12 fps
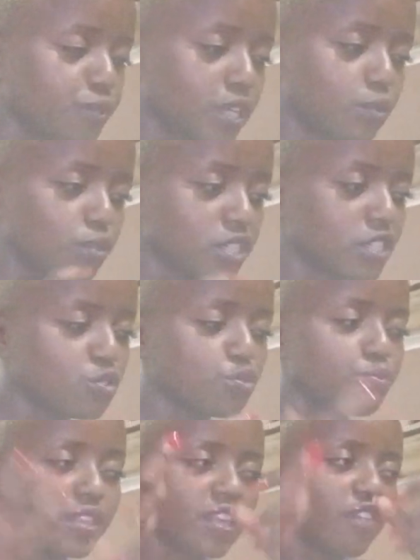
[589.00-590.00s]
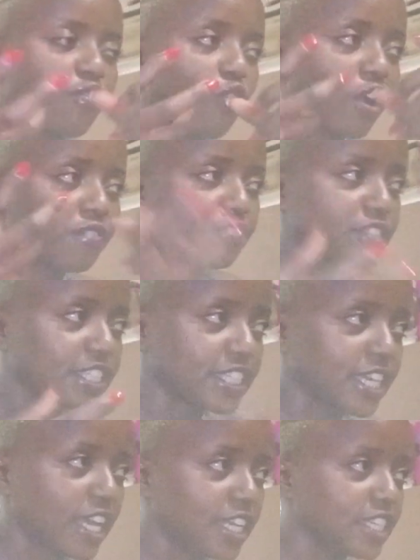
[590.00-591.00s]
really wanting to be there for her
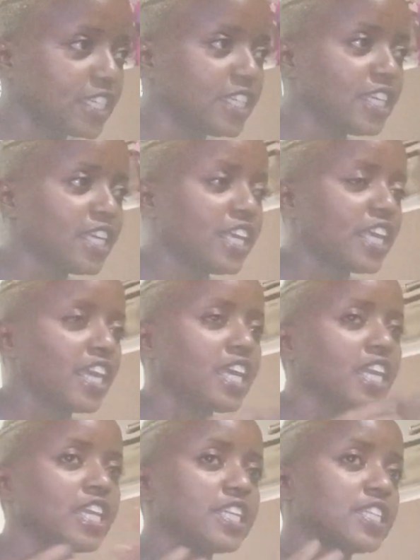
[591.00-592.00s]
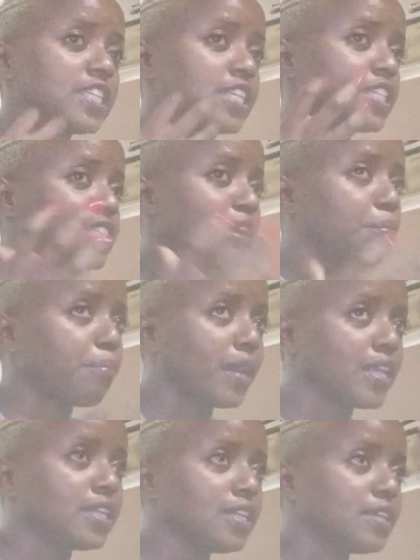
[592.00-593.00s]
physically, and it
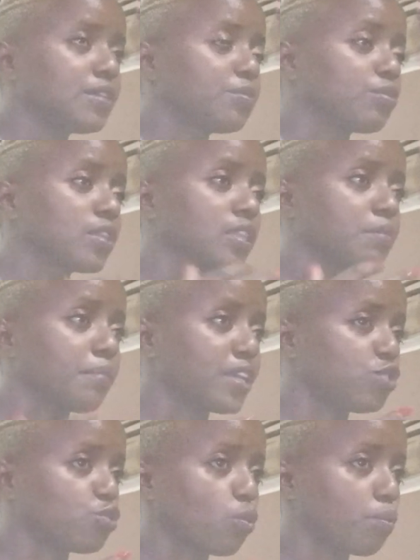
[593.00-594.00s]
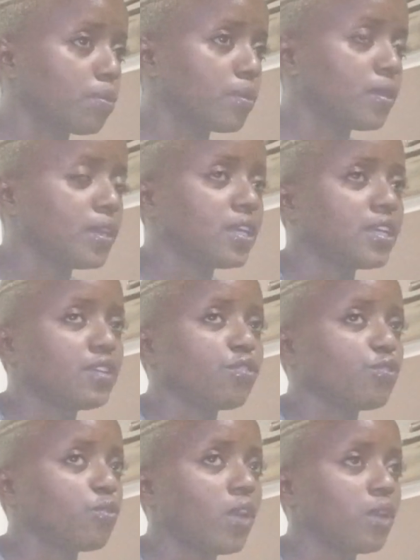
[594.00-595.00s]
tampered with my job. You
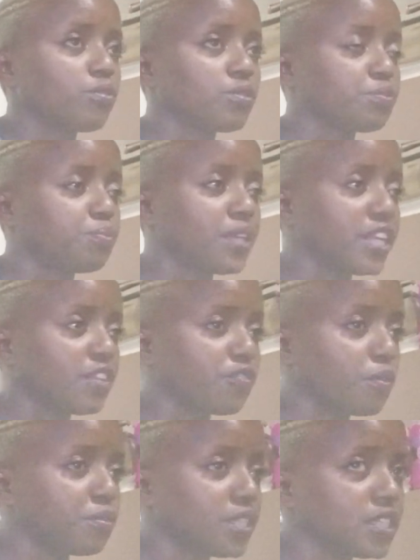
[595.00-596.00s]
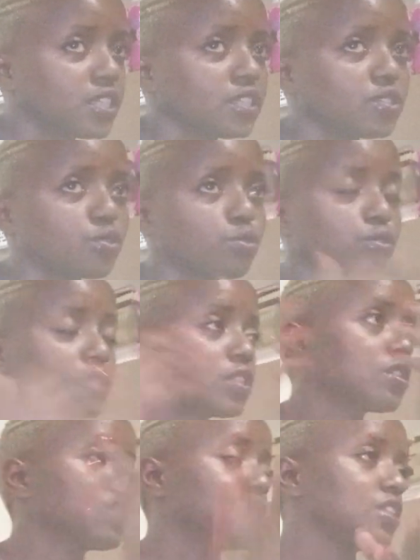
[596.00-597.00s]
know, I was being late for meetings because
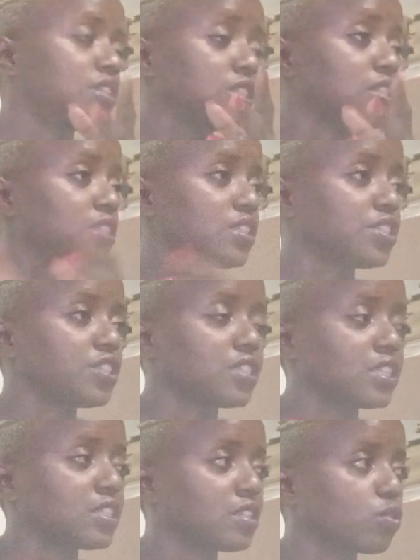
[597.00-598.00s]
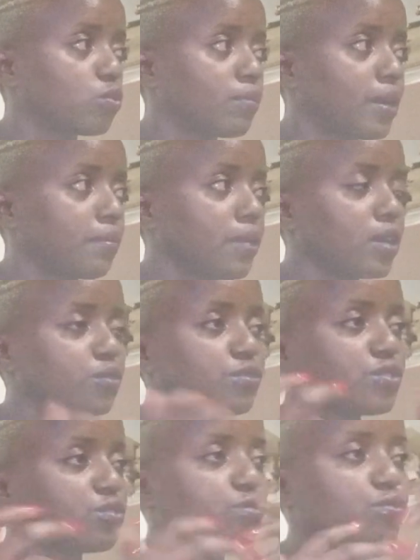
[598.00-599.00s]
she's a single mom.
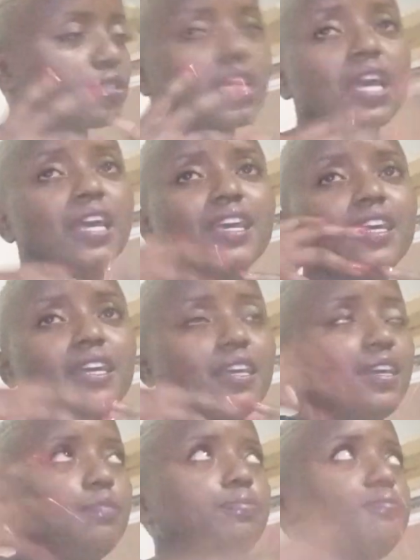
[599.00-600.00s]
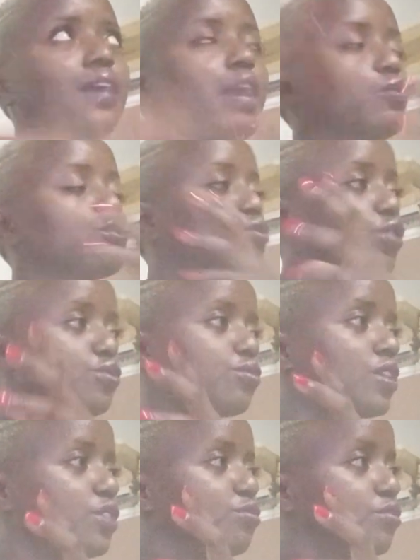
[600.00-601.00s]
Because I was going to
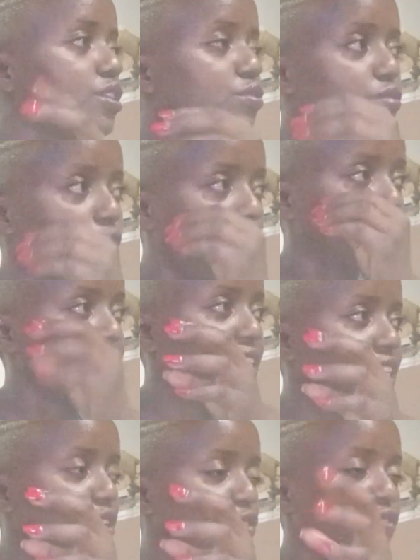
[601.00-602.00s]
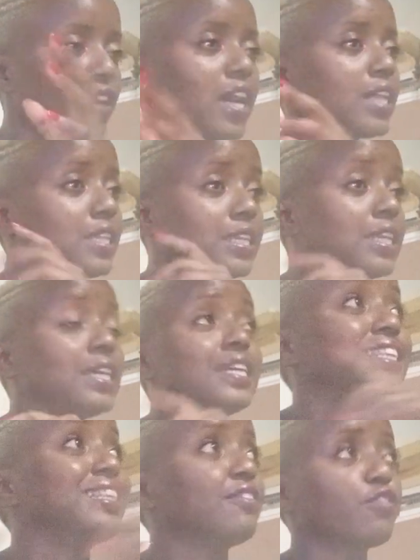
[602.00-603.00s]
Nanyuki, you know, I'd take care of her. And then
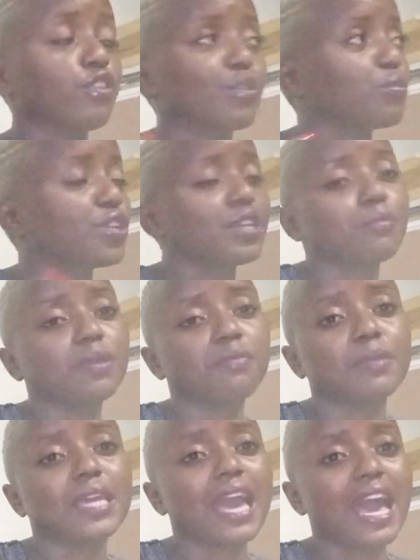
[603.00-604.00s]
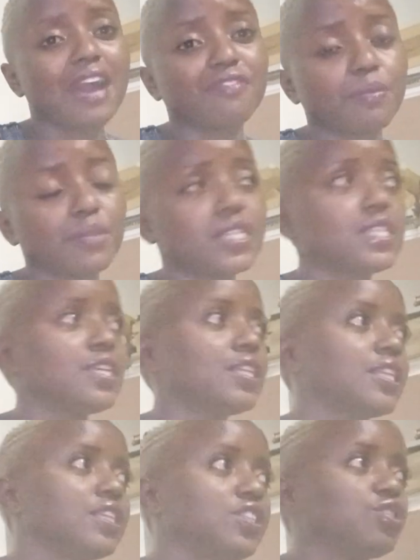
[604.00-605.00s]
the following morning, maybe I have a
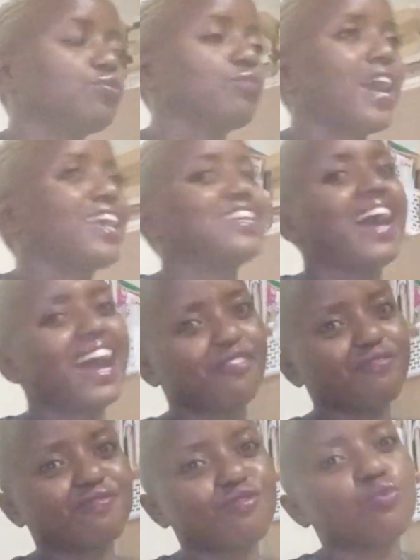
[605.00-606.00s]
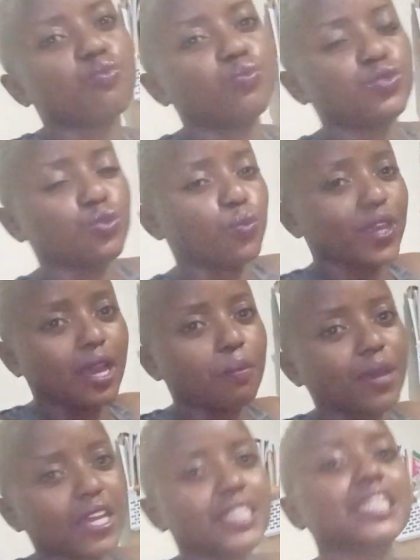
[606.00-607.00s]
meeting. Then she, I'd have to wake up
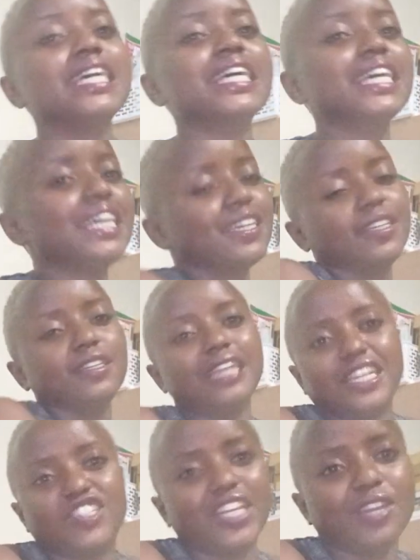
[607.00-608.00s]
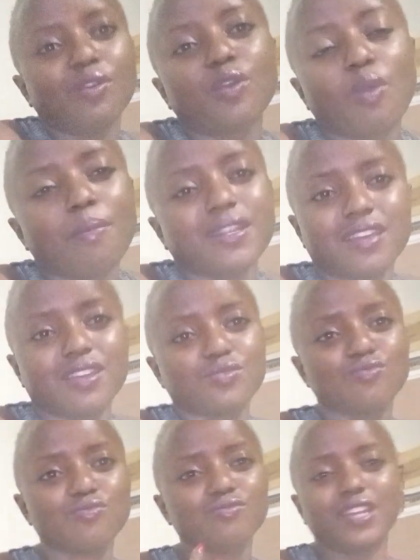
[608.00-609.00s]
early. Nachelewa kwa
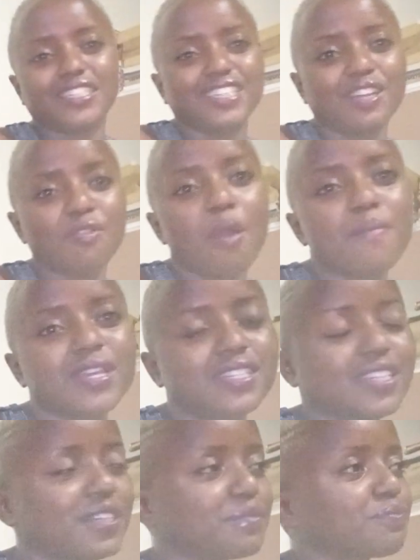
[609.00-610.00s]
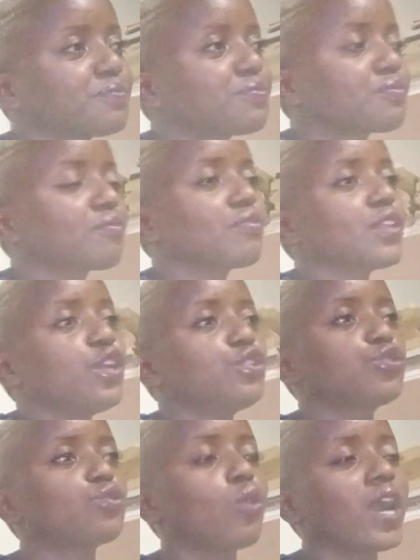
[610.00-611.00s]
matatu, nachelewa meeting.
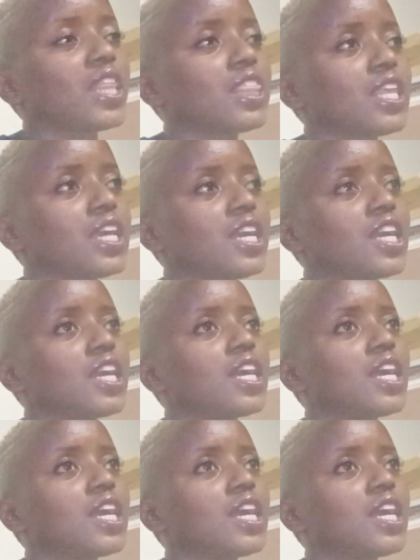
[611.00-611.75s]
So I think